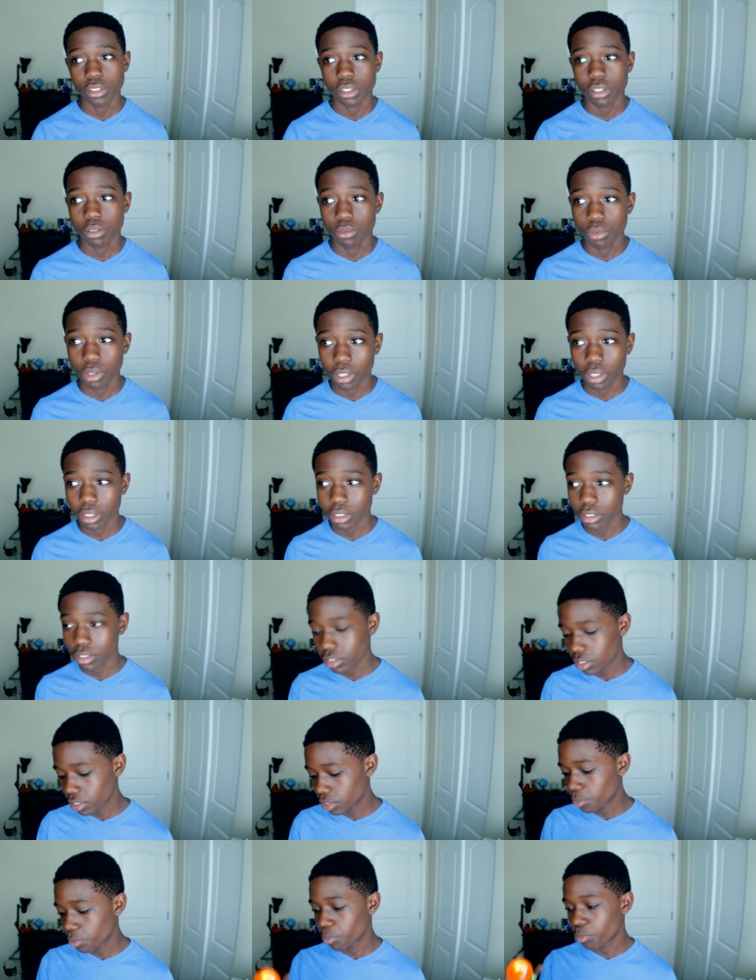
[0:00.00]
It can really,
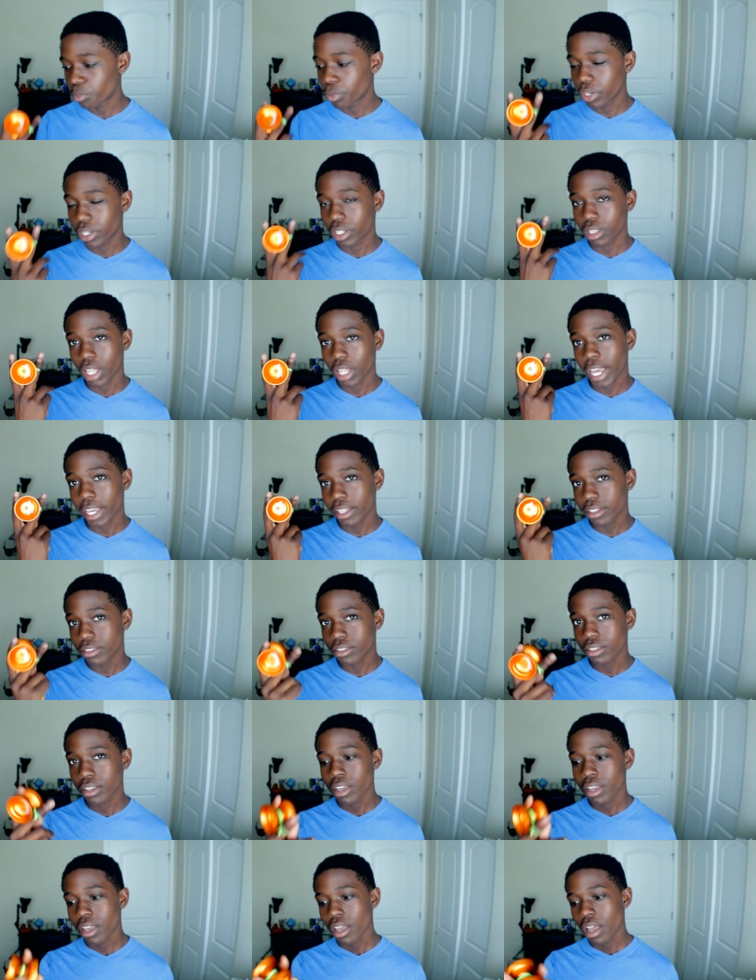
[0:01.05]
since it's pretty light